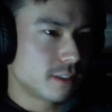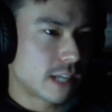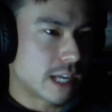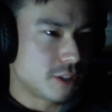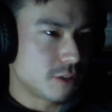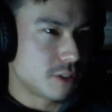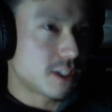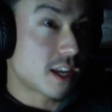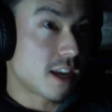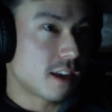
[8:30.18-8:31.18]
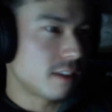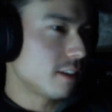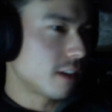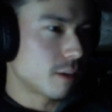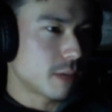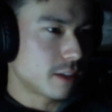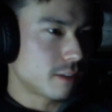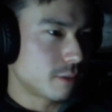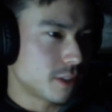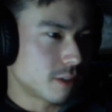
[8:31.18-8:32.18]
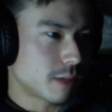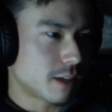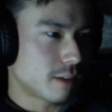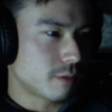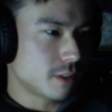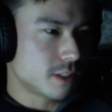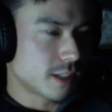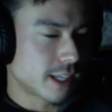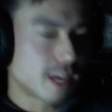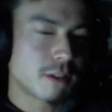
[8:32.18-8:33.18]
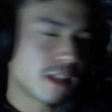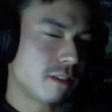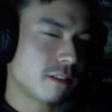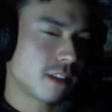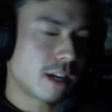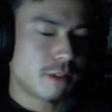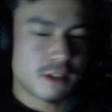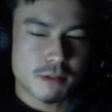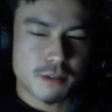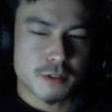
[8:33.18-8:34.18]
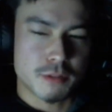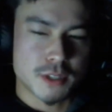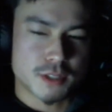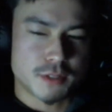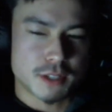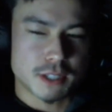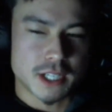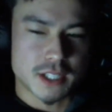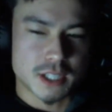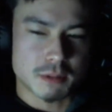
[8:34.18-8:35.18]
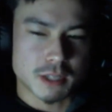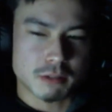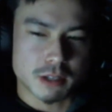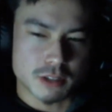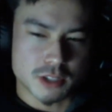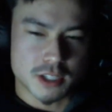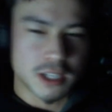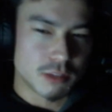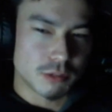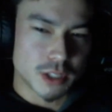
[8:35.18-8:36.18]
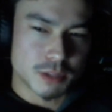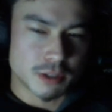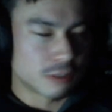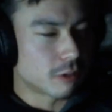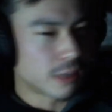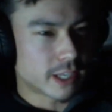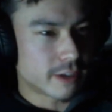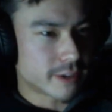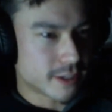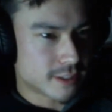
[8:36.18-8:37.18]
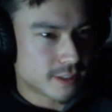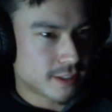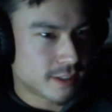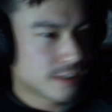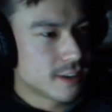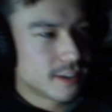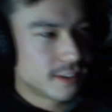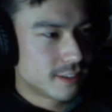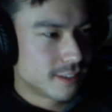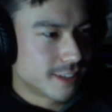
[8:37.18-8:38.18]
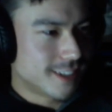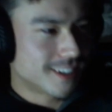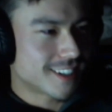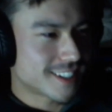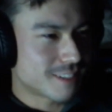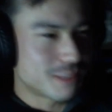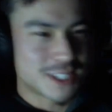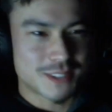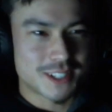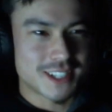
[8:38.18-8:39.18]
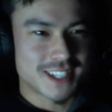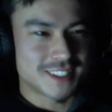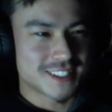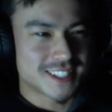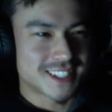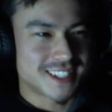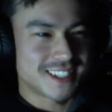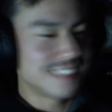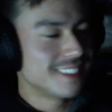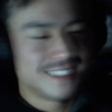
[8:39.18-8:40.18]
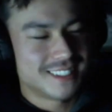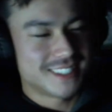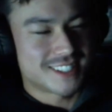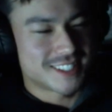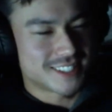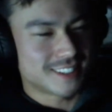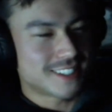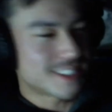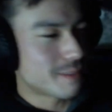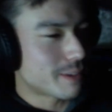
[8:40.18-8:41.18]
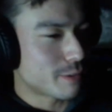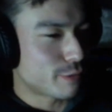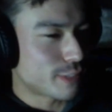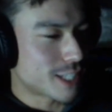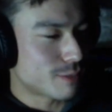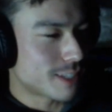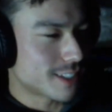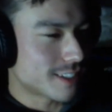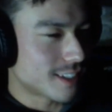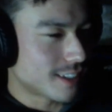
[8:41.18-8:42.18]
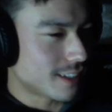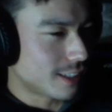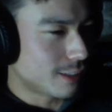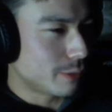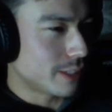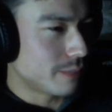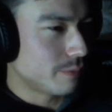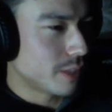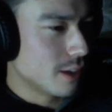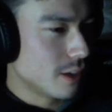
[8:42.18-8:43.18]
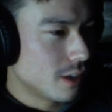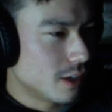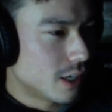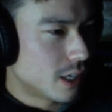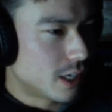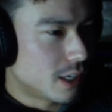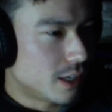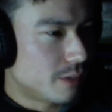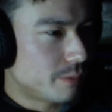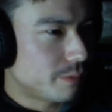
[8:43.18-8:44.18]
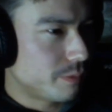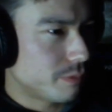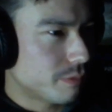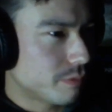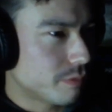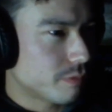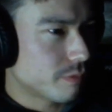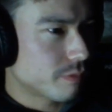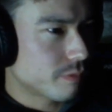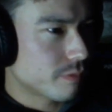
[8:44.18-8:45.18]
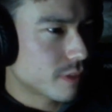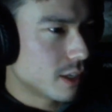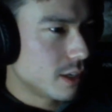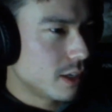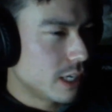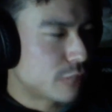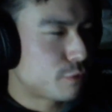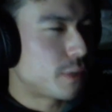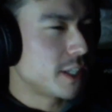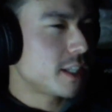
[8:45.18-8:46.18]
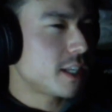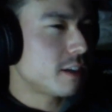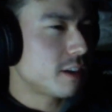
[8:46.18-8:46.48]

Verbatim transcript: As you say, are we out of the woods? Are we out of the woods yet? Like, how would that how would that work for a music video concept? Like, where you're just in the woods but you're crawling out constantly, because the music video kind of looks like that. It's just silly. So I'm having flashbacks of that a little bit. Um, it's funny to hear.